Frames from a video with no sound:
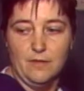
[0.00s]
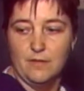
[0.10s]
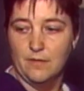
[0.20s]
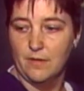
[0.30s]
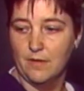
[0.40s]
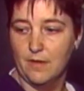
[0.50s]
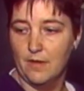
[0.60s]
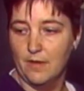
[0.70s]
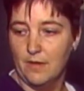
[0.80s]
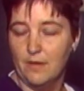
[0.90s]
but she
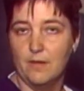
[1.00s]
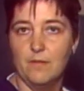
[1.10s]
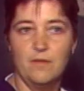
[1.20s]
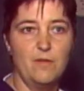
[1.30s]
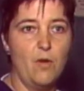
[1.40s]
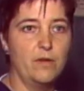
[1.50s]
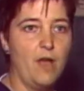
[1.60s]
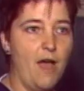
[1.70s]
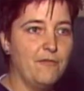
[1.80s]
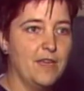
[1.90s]
feels they are not
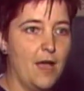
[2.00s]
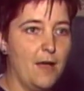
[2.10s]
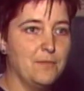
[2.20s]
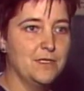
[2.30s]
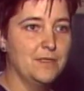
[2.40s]
really listening.